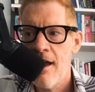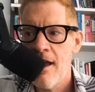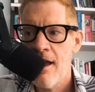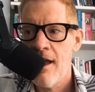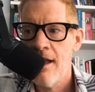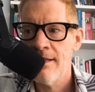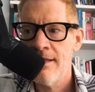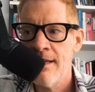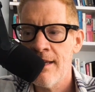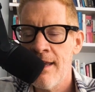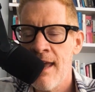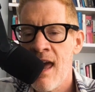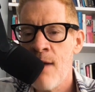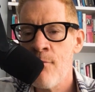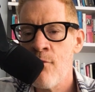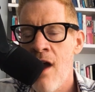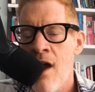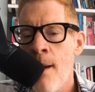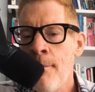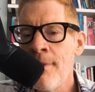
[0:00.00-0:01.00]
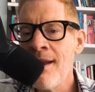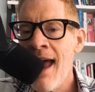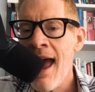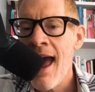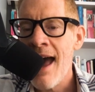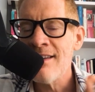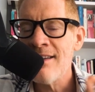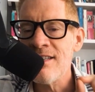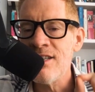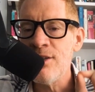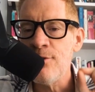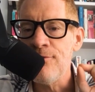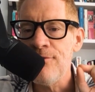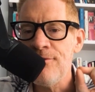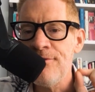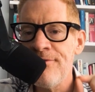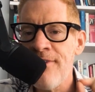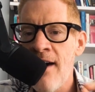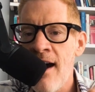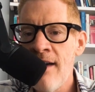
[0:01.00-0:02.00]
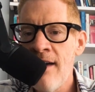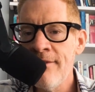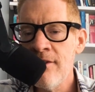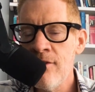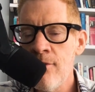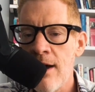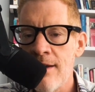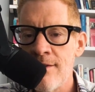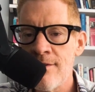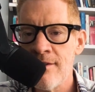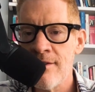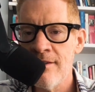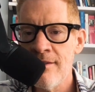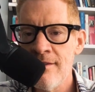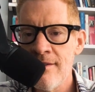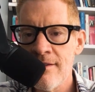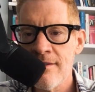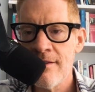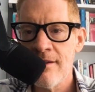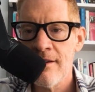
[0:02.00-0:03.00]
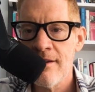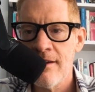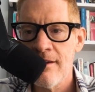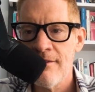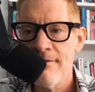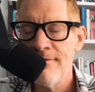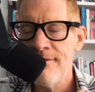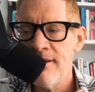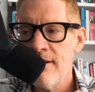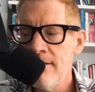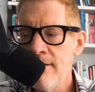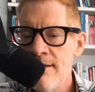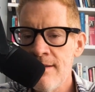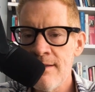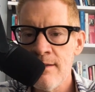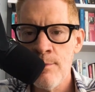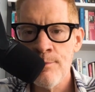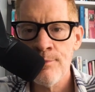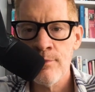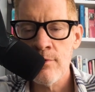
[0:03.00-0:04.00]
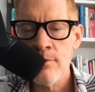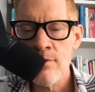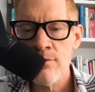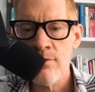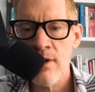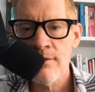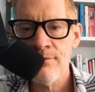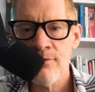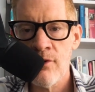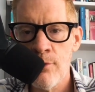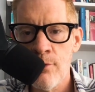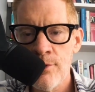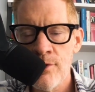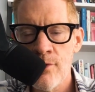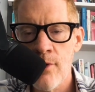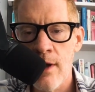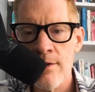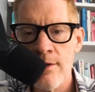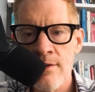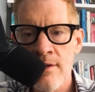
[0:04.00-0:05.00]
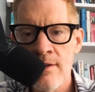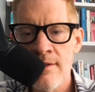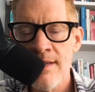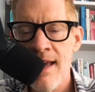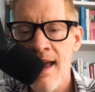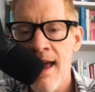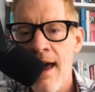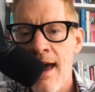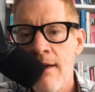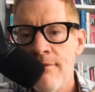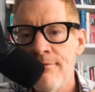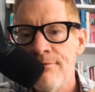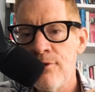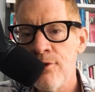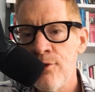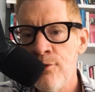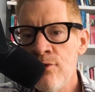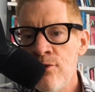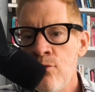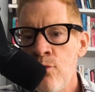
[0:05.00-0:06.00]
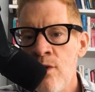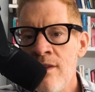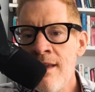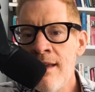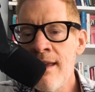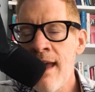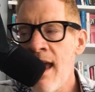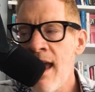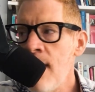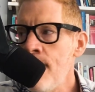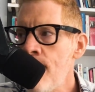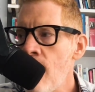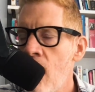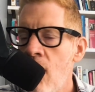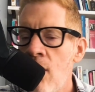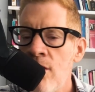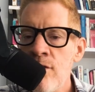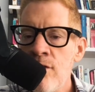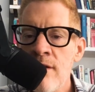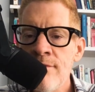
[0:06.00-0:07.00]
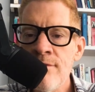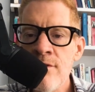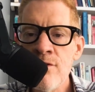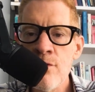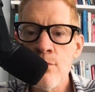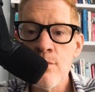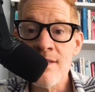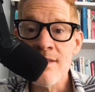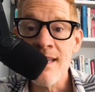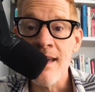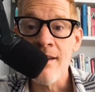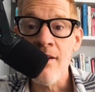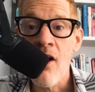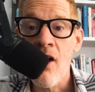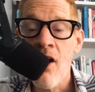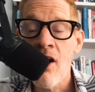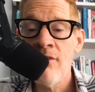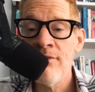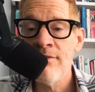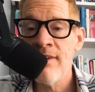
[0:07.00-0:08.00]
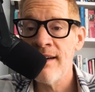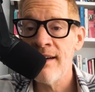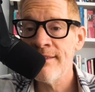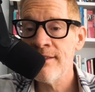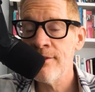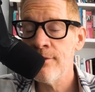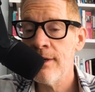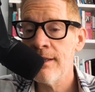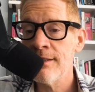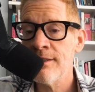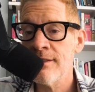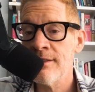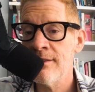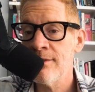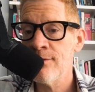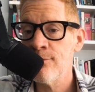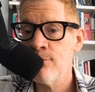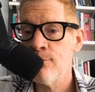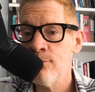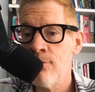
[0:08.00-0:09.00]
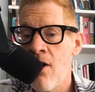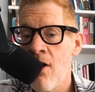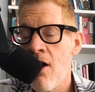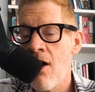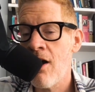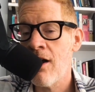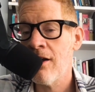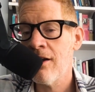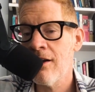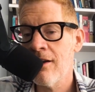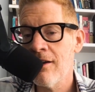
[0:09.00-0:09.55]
It's a game where I'm going to ask you 5 questions, very simple, straightforward questions. And for you to win the game, all you have to do is get all 5 questions wrong.